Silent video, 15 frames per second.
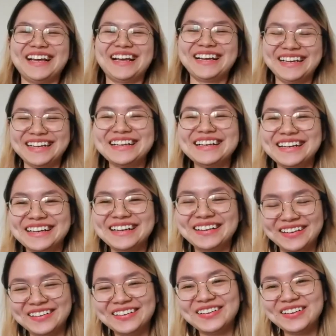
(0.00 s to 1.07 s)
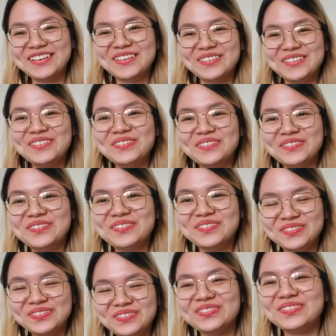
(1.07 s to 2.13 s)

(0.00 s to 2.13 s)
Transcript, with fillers: work for 1 year. It's really